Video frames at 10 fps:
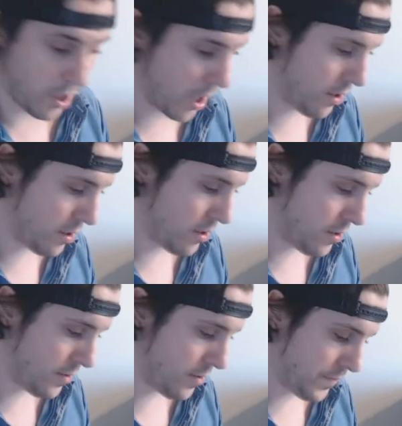a lot.
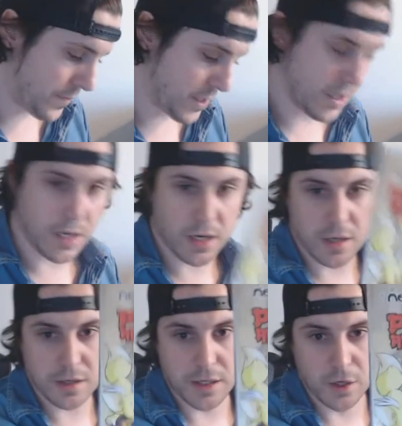
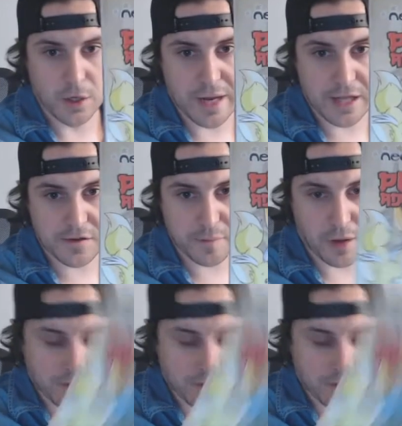Uh, Neopets